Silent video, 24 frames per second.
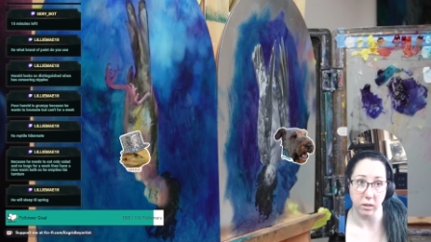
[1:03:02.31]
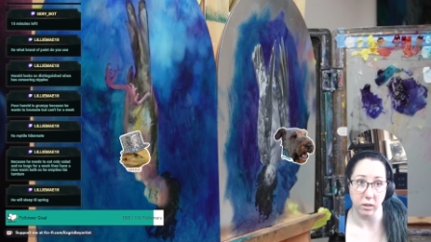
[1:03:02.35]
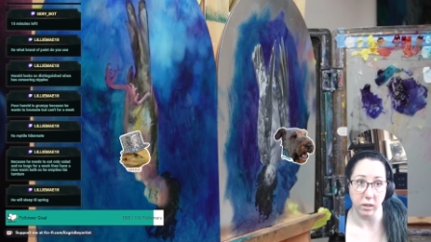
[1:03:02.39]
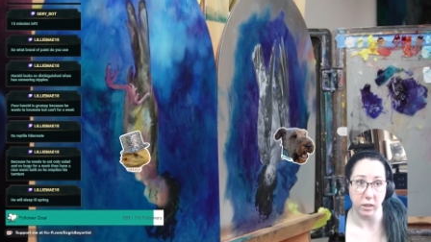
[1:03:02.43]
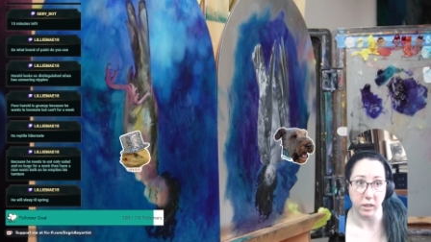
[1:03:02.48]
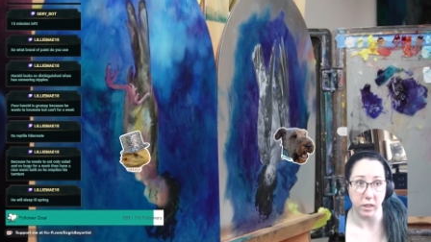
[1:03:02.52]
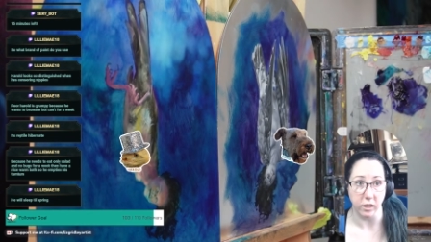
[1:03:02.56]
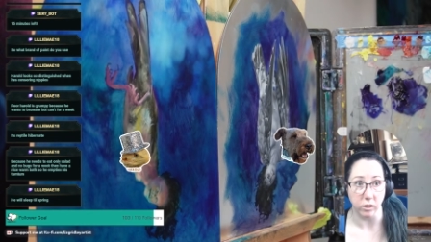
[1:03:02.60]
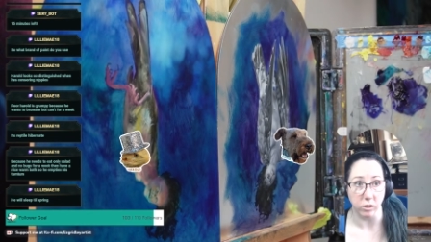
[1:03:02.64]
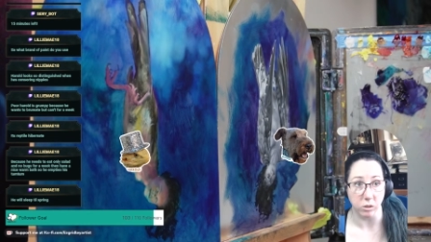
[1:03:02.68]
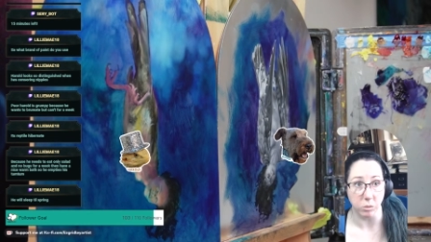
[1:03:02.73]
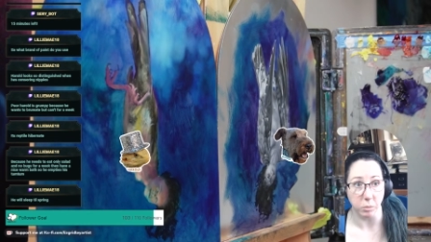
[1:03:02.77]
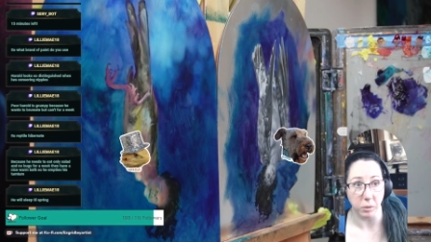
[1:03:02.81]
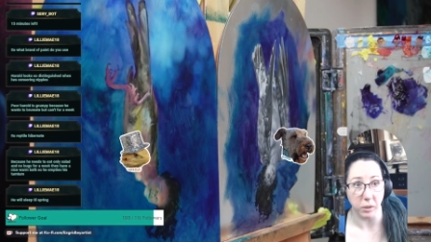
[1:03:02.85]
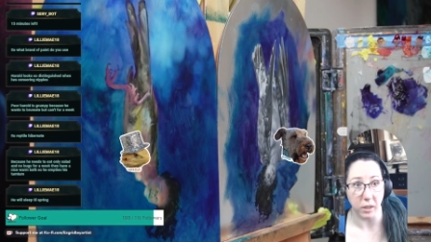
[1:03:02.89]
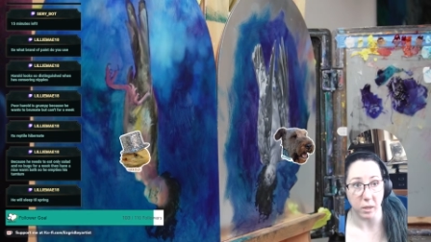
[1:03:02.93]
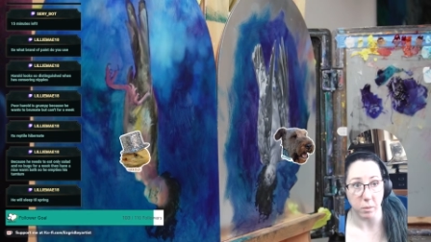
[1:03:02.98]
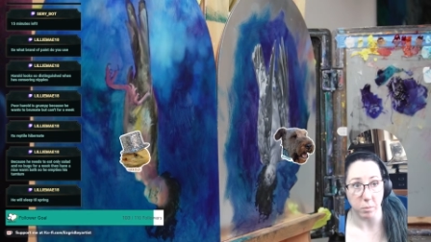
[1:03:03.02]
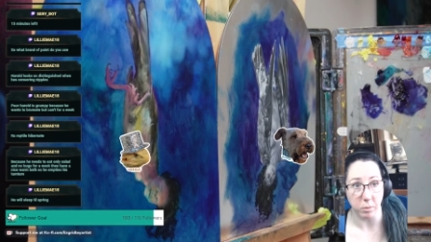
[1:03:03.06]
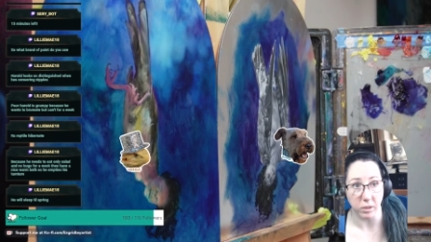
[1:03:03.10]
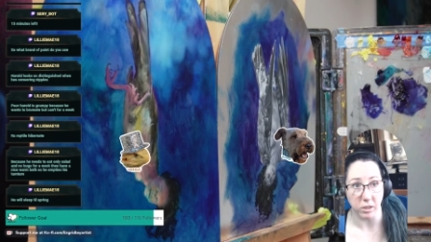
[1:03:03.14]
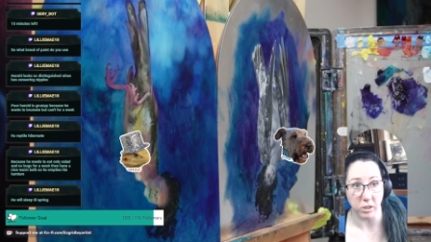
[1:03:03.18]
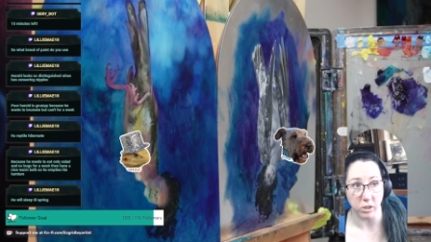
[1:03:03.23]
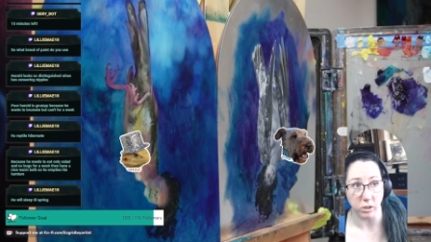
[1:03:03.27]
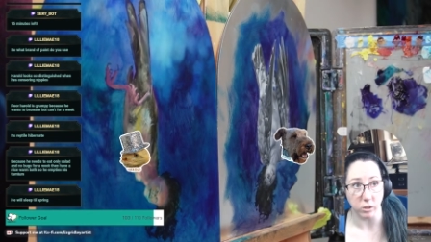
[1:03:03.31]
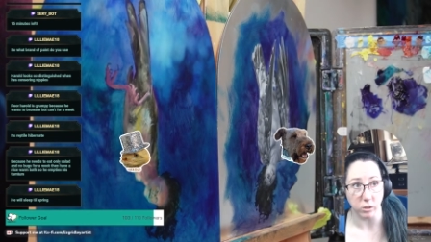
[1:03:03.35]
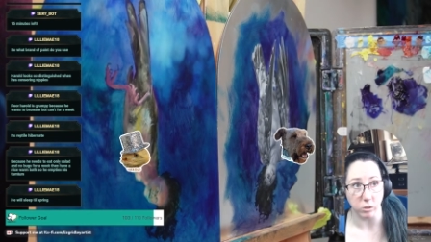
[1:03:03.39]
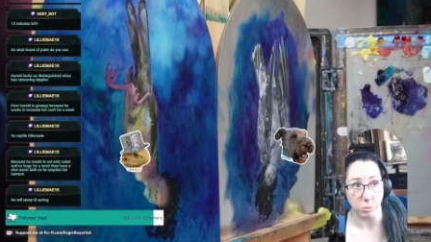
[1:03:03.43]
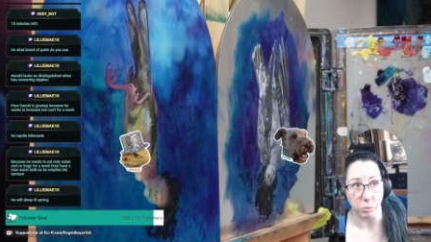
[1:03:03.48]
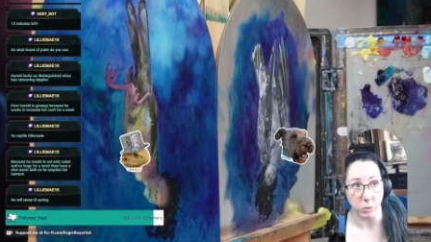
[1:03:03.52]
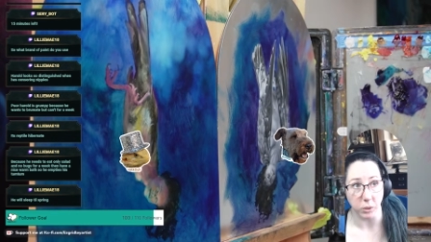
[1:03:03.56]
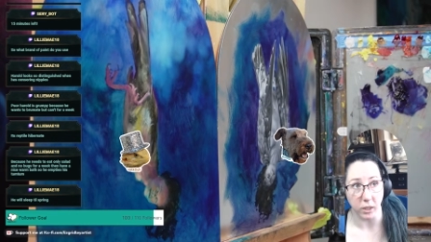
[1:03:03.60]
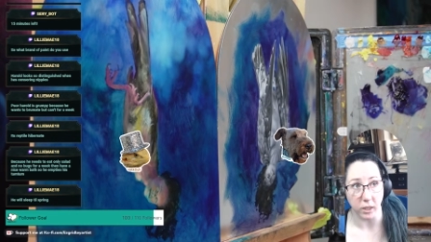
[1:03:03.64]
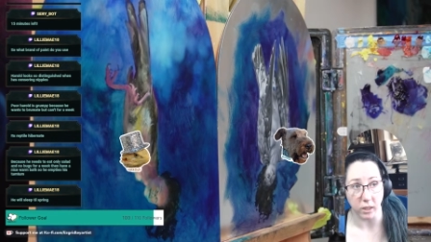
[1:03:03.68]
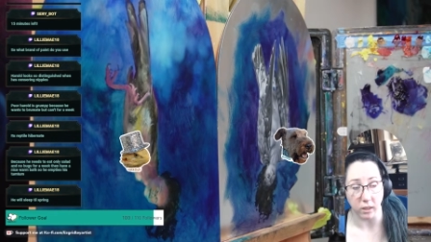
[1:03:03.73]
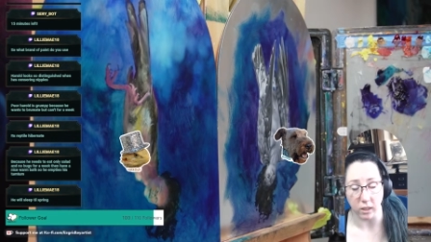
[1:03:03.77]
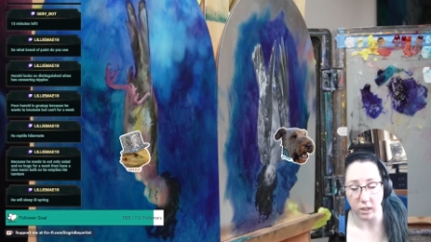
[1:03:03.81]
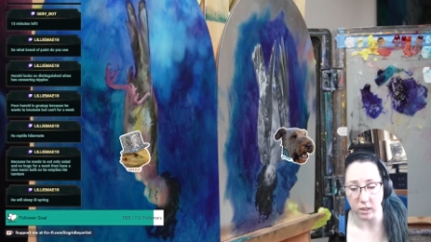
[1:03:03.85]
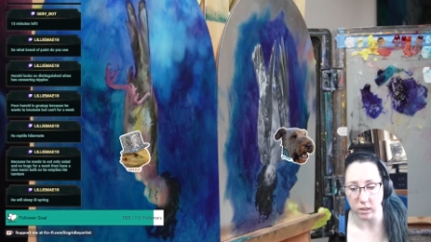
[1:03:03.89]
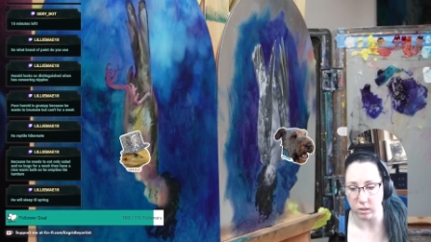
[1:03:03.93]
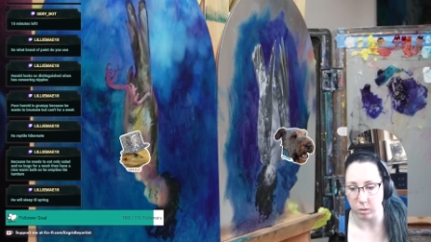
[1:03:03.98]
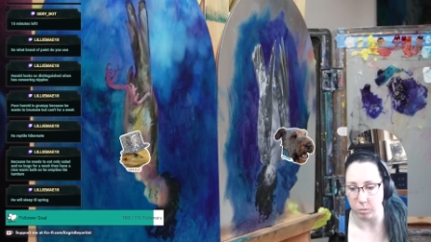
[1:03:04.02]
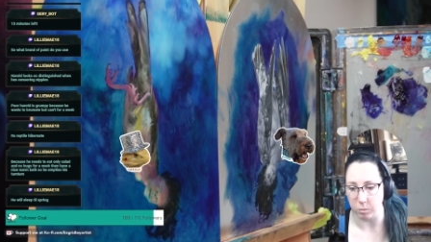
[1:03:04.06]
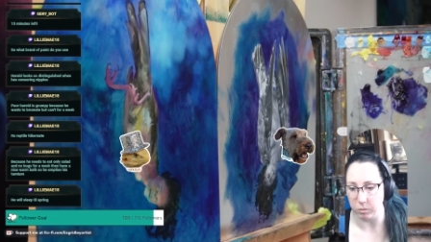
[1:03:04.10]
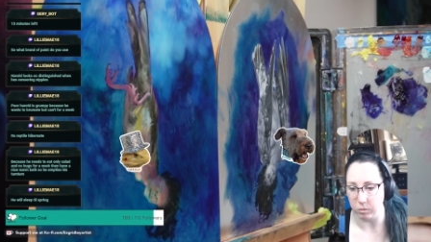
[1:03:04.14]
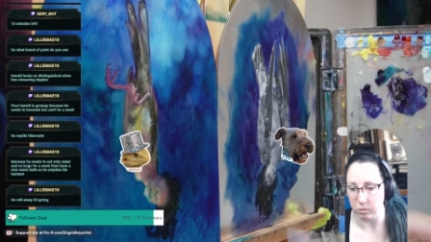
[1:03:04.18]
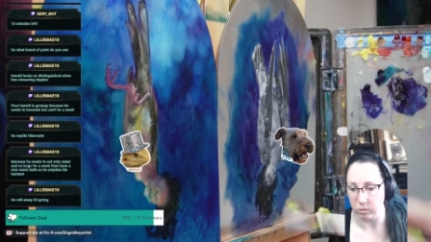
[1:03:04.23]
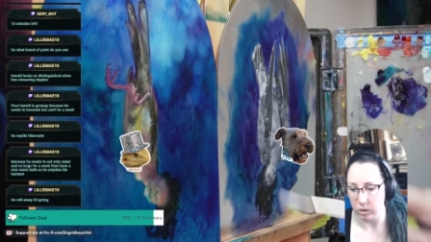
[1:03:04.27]
And he'll sleep until spring. That's a...
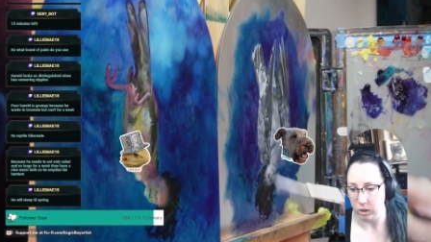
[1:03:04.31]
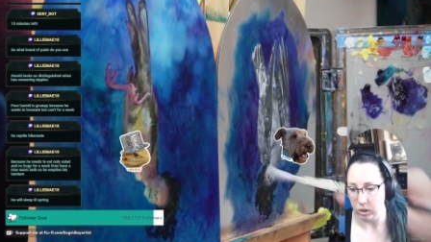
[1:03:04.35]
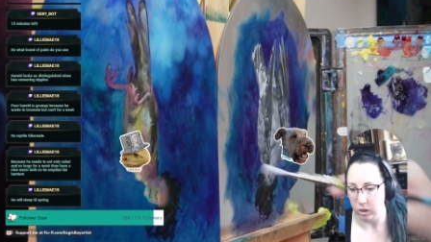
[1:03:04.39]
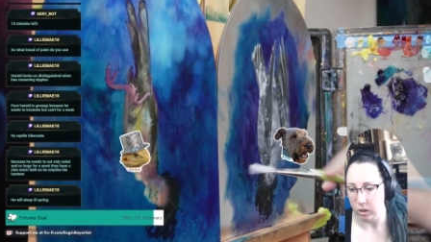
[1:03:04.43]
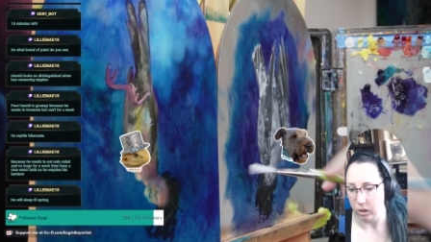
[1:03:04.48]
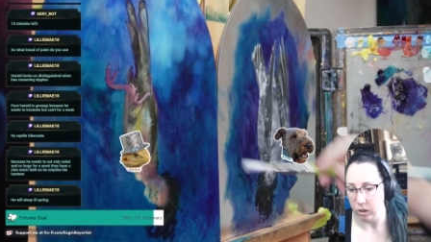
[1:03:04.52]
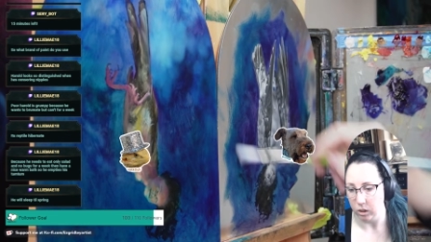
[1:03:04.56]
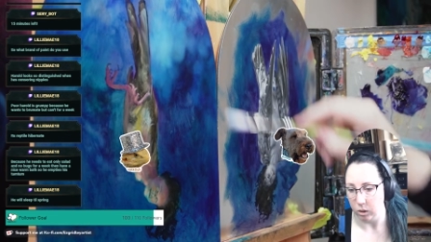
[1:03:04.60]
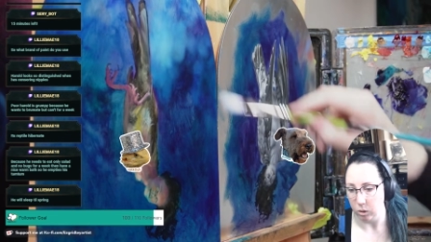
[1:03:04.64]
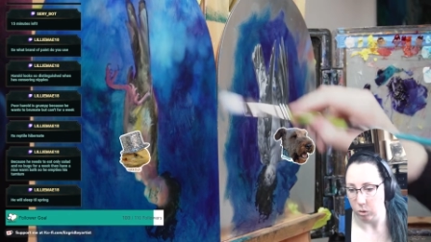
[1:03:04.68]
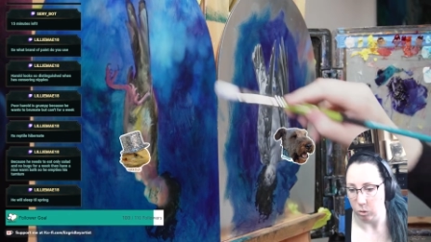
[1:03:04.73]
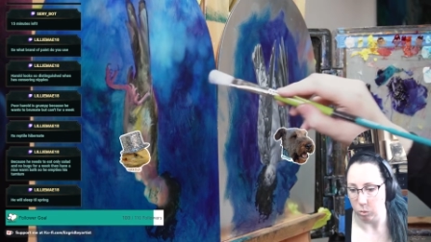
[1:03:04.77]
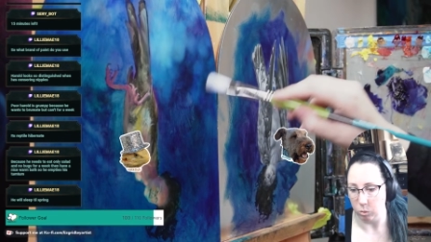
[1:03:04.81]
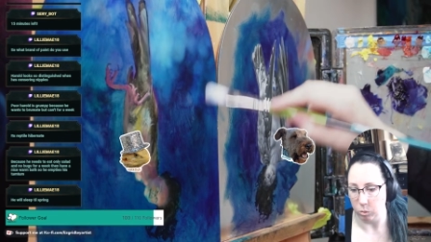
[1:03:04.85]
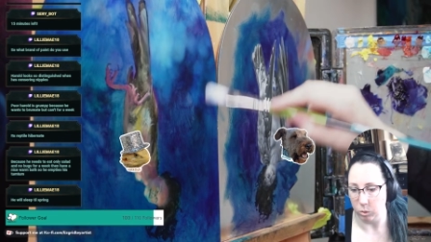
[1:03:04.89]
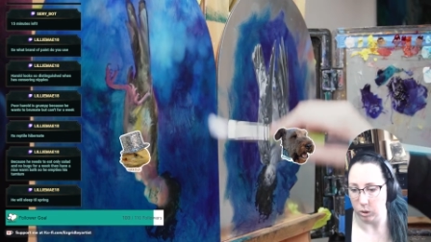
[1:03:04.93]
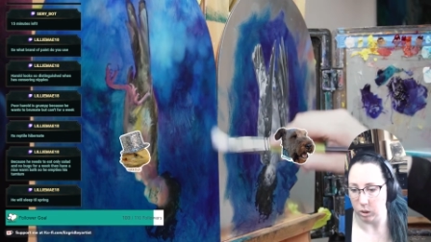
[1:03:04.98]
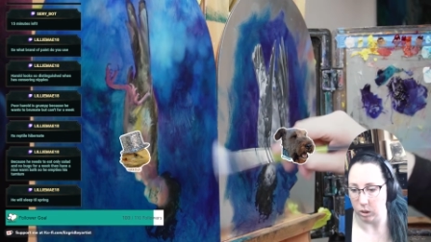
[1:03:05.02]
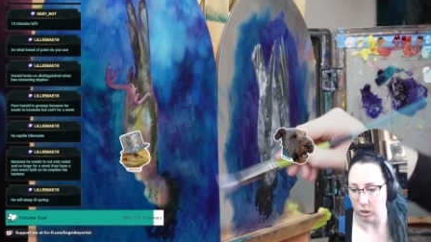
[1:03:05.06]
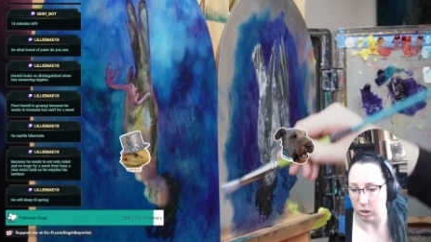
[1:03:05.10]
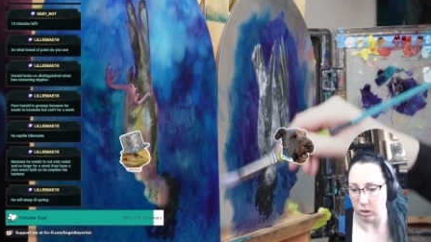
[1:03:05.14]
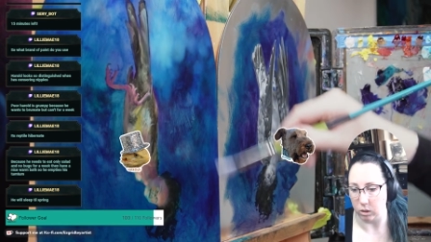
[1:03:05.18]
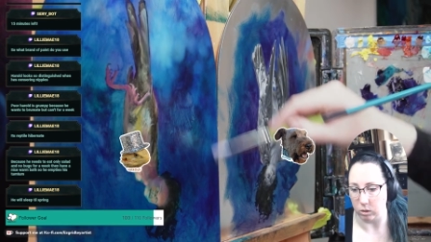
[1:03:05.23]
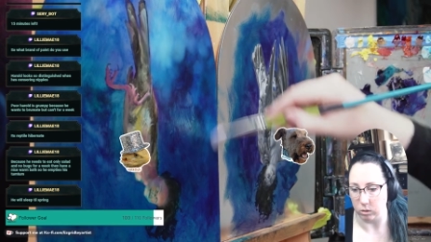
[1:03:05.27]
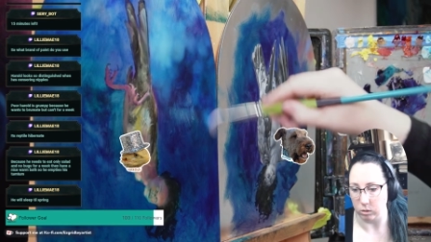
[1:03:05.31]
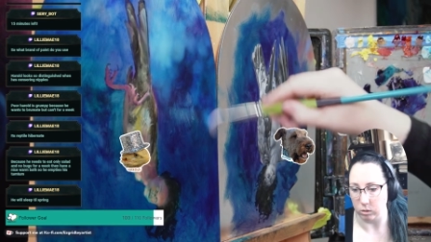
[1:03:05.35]
Whoa.